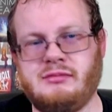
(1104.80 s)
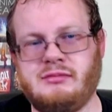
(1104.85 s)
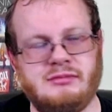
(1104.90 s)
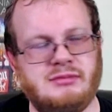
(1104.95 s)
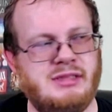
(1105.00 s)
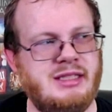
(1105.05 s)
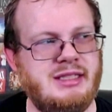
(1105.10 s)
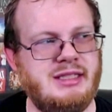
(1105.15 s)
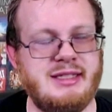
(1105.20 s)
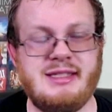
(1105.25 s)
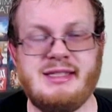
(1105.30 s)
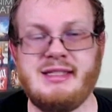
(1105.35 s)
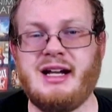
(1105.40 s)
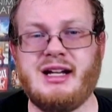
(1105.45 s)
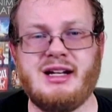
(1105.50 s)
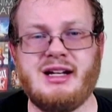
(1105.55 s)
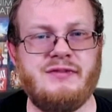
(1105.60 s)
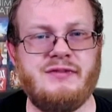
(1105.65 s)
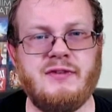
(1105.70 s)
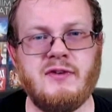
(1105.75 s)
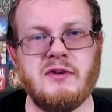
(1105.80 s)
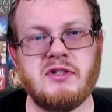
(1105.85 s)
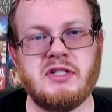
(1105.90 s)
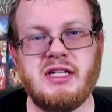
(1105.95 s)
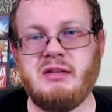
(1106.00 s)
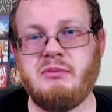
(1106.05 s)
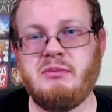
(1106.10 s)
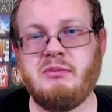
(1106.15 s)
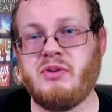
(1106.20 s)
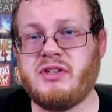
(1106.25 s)
this is not a
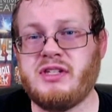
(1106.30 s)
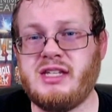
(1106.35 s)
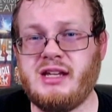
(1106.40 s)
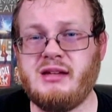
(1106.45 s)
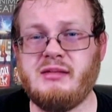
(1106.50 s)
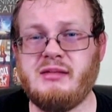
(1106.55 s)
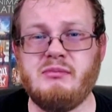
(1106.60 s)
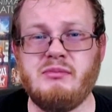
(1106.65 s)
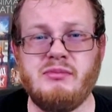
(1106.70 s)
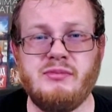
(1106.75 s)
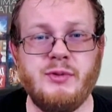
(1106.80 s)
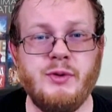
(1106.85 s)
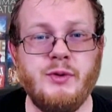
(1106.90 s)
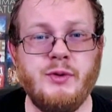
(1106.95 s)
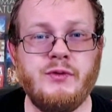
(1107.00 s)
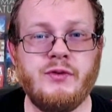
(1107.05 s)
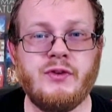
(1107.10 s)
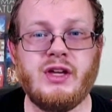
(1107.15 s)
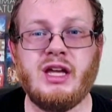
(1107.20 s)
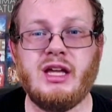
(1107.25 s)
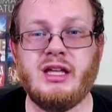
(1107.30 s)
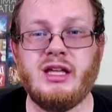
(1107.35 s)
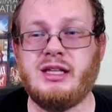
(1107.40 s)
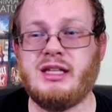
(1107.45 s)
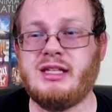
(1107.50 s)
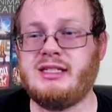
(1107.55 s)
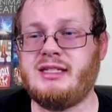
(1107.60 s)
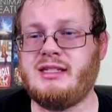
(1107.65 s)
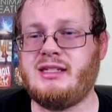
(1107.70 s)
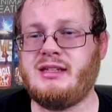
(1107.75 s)
14% movie.
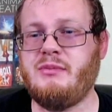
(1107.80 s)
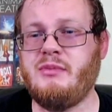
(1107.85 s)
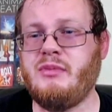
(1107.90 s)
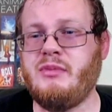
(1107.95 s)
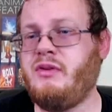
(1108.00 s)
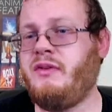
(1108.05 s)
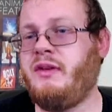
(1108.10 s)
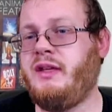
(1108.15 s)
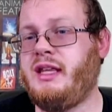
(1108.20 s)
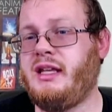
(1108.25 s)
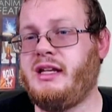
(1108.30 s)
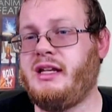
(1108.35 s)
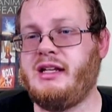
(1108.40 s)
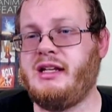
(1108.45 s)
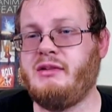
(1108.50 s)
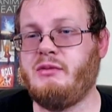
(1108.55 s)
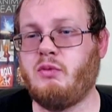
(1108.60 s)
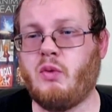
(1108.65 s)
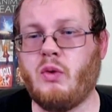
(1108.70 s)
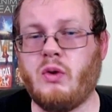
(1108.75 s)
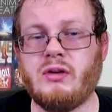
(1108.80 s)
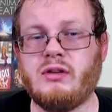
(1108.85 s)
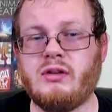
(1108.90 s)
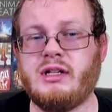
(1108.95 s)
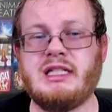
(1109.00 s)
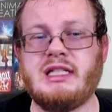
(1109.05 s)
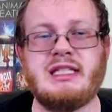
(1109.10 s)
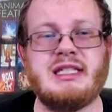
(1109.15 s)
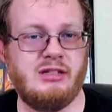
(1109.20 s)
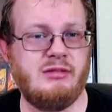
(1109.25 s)
This is a movie that
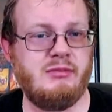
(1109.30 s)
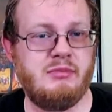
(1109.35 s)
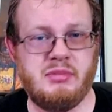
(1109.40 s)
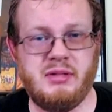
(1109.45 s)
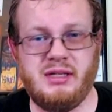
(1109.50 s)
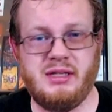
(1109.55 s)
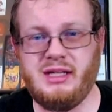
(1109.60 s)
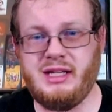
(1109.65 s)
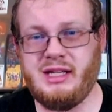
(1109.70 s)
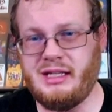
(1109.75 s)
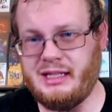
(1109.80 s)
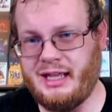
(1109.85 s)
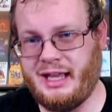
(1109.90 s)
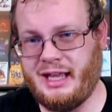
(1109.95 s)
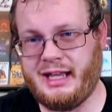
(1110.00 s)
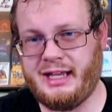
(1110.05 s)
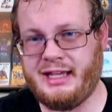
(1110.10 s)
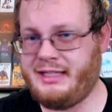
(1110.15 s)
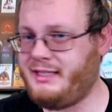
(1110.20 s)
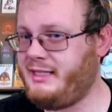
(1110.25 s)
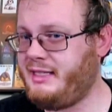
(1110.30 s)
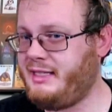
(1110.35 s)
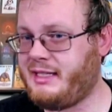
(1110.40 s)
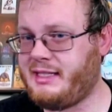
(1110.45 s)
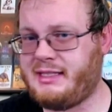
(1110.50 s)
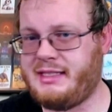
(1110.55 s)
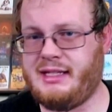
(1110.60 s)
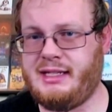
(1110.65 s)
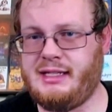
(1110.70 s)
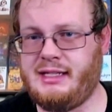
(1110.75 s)
warrants be in the high
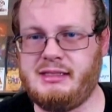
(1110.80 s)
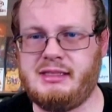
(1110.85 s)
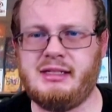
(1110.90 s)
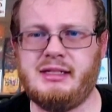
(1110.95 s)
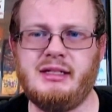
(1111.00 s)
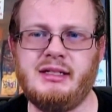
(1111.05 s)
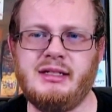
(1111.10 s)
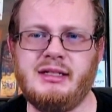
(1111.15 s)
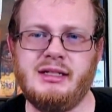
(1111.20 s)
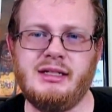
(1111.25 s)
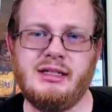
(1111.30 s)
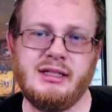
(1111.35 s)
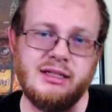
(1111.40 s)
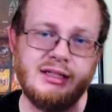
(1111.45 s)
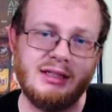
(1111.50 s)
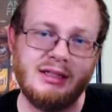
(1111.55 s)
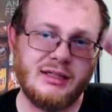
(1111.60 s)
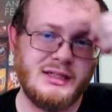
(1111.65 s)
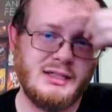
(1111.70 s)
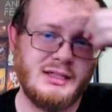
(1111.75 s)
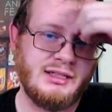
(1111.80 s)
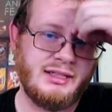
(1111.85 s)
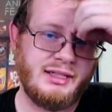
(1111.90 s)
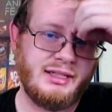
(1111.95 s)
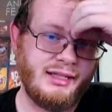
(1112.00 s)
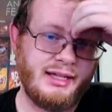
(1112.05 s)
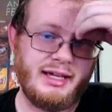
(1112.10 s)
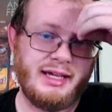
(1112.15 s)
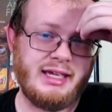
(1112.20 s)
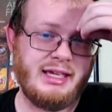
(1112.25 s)
60s
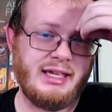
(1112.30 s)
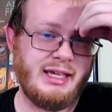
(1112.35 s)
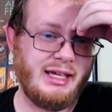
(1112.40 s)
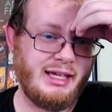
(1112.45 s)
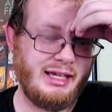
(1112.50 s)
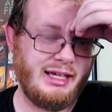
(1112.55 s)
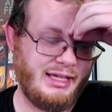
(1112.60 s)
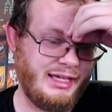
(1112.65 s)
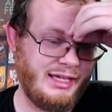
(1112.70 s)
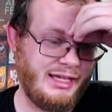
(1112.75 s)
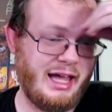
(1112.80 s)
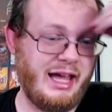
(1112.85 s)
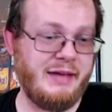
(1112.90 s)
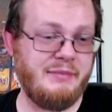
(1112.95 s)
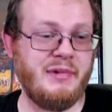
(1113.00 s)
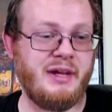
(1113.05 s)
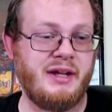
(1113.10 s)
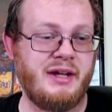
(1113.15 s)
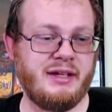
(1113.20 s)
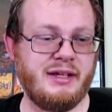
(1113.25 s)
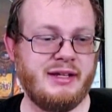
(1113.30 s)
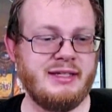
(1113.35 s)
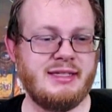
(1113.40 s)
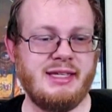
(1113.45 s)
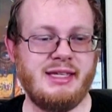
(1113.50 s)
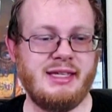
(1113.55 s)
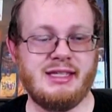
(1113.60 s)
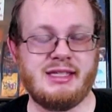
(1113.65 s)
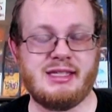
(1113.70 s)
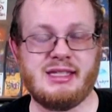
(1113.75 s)
like I'm not gonna
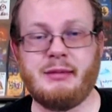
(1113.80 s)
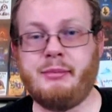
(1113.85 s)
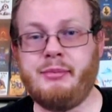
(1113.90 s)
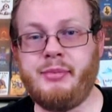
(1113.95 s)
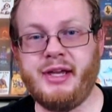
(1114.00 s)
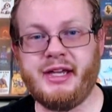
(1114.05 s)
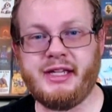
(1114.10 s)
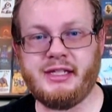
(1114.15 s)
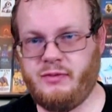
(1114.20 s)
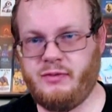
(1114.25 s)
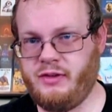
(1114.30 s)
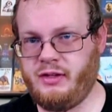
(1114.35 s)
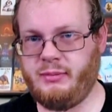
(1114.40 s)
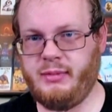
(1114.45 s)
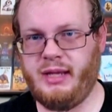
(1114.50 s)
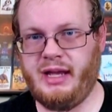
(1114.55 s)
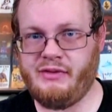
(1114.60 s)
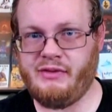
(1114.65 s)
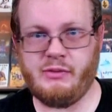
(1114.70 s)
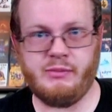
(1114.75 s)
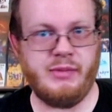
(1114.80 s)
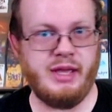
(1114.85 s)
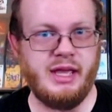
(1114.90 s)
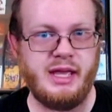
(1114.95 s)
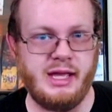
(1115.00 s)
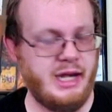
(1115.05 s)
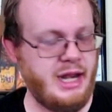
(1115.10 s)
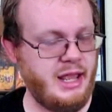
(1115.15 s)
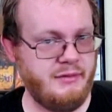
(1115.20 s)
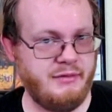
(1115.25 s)
say this is the best film ever
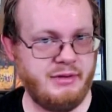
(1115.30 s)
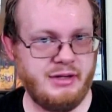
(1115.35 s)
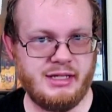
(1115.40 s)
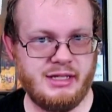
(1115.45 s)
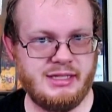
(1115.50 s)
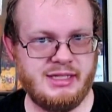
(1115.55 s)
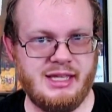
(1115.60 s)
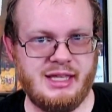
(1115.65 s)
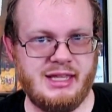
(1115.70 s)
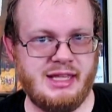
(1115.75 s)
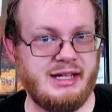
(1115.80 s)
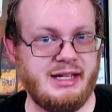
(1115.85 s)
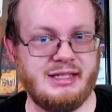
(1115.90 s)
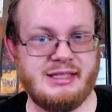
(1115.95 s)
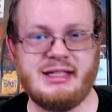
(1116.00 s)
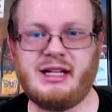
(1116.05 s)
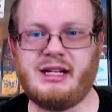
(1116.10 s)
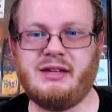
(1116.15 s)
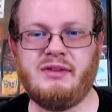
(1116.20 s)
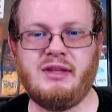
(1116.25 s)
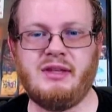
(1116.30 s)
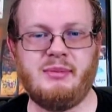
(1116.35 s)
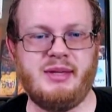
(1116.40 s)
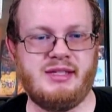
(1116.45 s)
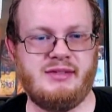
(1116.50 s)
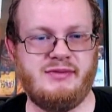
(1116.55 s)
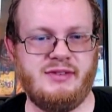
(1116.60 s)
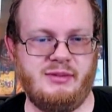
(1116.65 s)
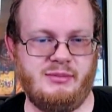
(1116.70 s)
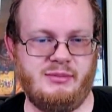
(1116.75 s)
made. I would not say that. It's not even the
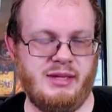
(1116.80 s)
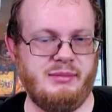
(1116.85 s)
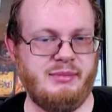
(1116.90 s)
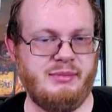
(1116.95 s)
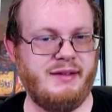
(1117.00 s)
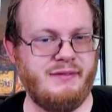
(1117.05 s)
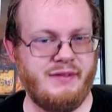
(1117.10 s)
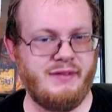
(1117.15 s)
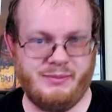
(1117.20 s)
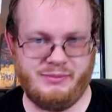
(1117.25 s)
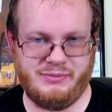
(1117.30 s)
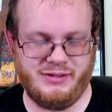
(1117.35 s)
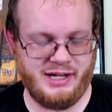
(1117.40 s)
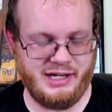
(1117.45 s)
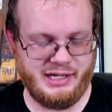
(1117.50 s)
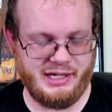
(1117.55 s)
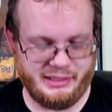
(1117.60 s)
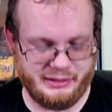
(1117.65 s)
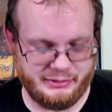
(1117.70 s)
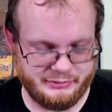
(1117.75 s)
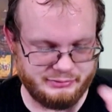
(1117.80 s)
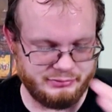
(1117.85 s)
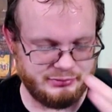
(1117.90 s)
best film made by Rob Reiner.